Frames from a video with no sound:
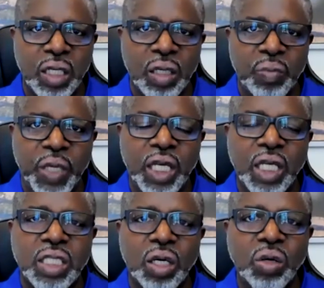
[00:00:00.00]
Because
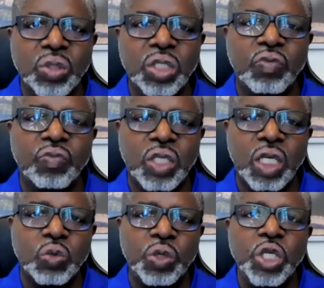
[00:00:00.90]

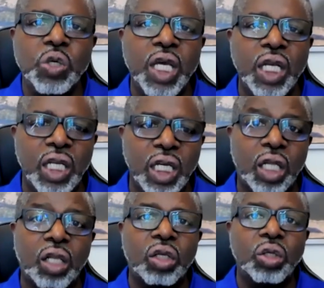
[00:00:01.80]
when you get an
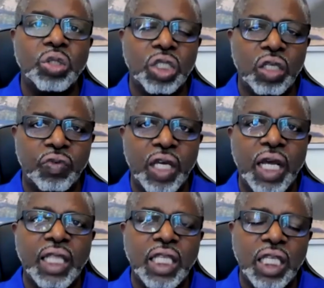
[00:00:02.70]
inclusive, and I
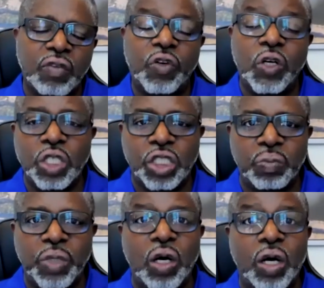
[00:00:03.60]
think the focus should be
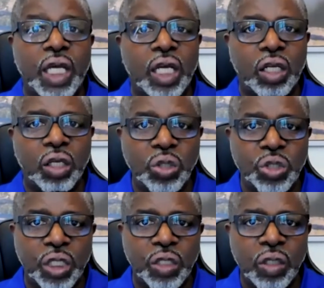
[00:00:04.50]
on
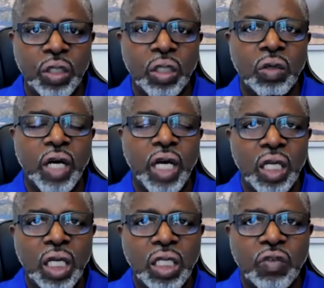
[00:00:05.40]
inclusion, right?
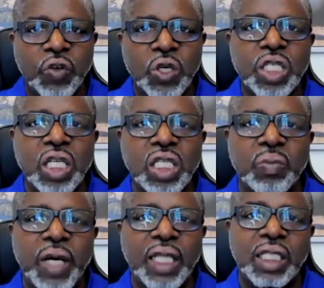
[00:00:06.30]
Diversity is
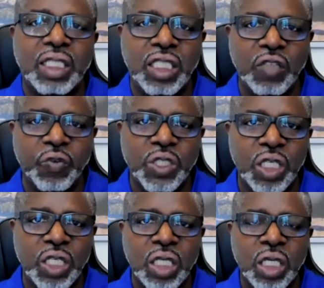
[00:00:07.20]
about the
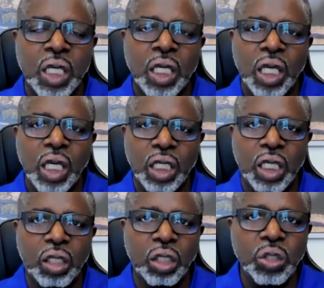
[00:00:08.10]
differences.
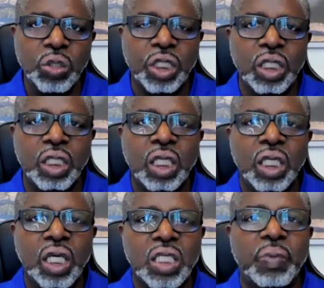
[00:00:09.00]
Inclusion
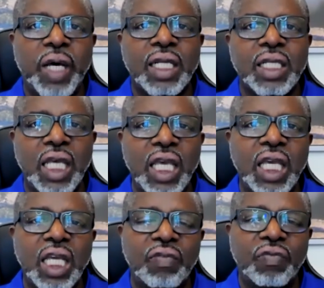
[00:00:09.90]
is about taking
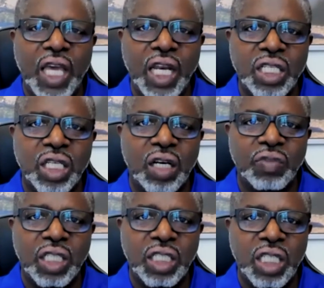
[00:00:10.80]
advantage of the
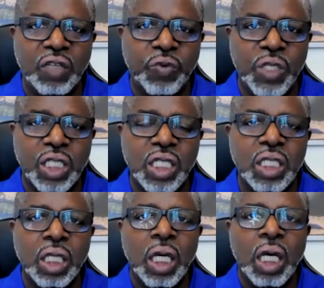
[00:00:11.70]
differences
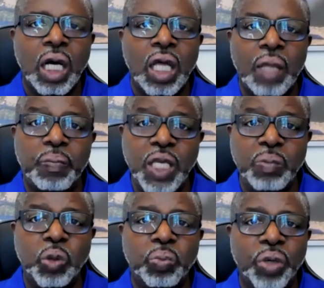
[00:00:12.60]
that people
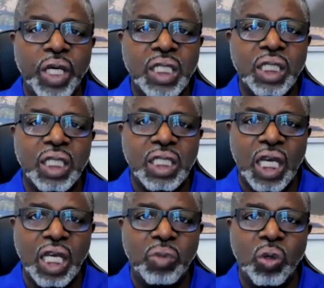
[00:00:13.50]
bring to the
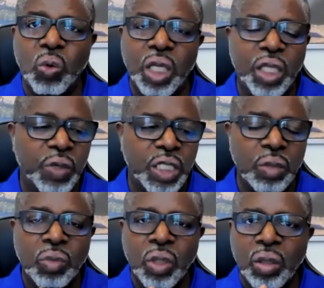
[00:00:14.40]
table, whether it's
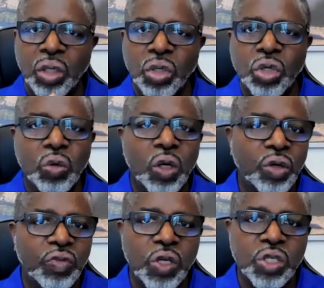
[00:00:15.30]

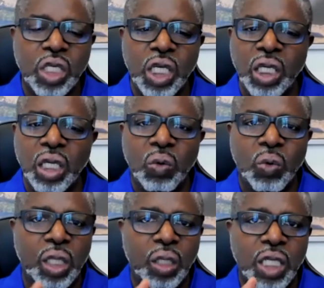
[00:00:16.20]
neurodiversity,
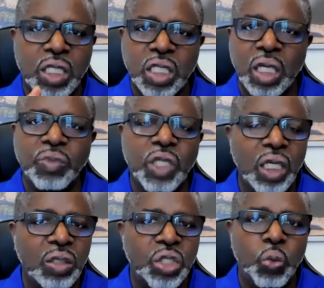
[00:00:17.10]
whether it's something
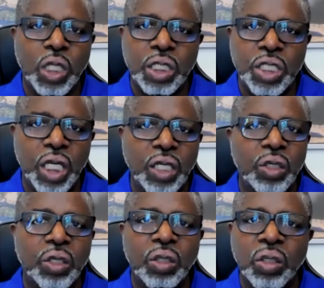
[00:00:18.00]
with
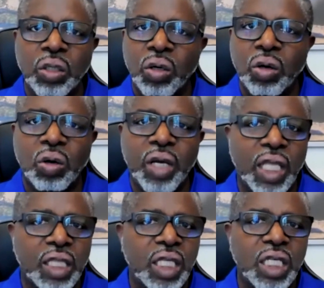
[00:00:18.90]
gender or
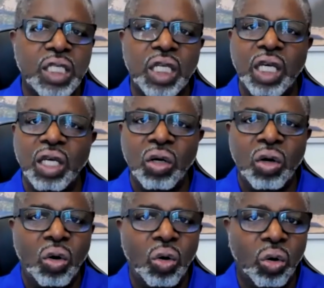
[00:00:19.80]
ethnicity
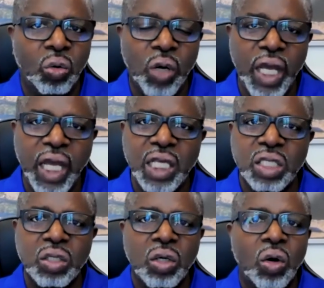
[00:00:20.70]
or race
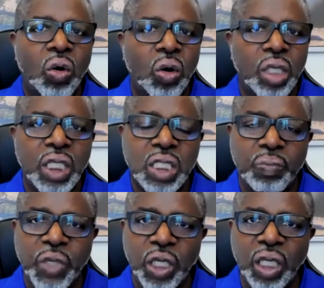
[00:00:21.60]
or
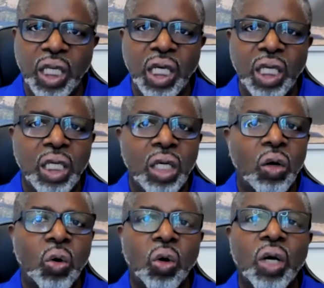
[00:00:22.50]
disability
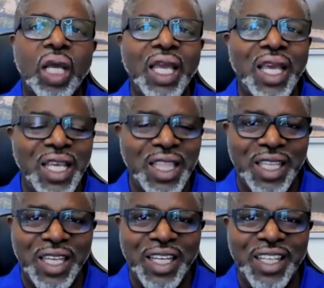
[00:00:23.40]
or
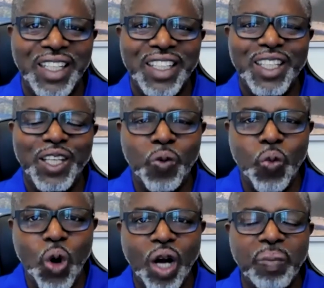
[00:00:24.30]
anything. You
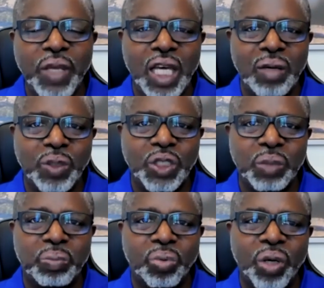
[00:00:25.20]
want to be able to
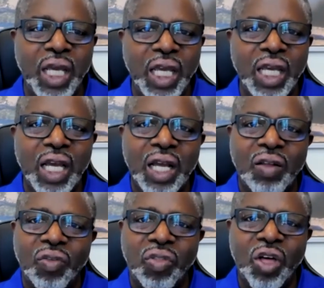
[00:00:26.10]
bring
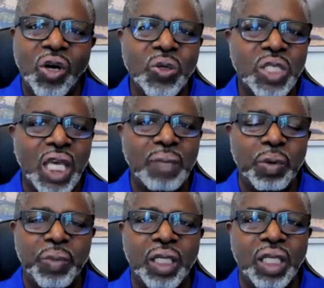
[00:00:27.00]
those
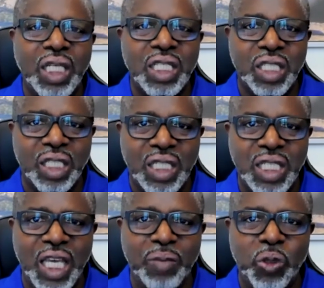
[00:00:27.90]
capabilities to the
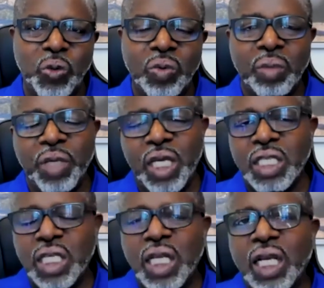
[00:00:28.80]
table, because then
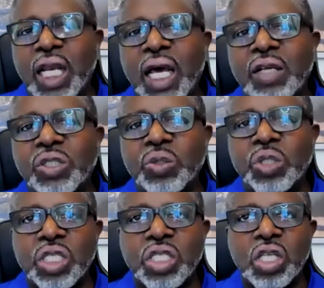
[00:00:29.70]
it allows you to
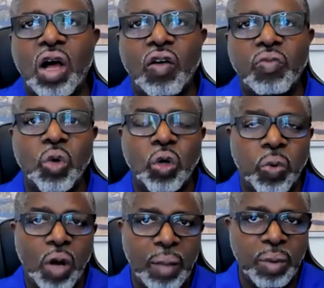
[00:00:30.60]
solve more
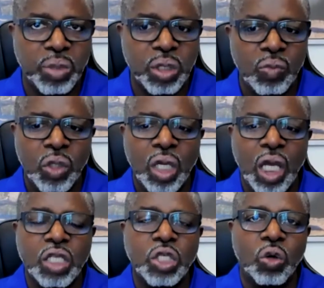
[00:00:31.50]
problems. And
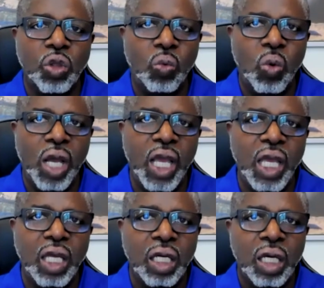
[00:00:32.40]
so the way,
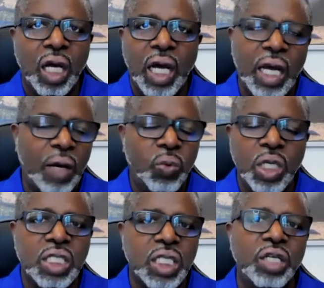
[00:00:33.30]
I wouldn't
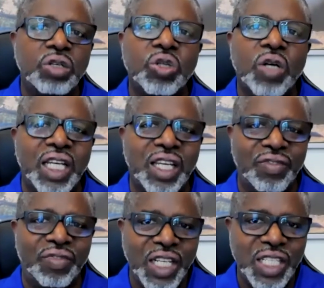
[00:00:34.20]
say you're trying to
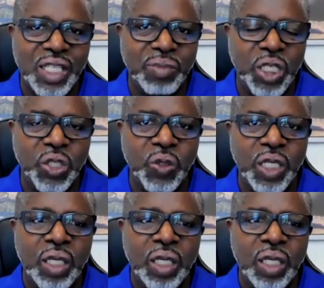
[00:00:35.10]
convince them to do it.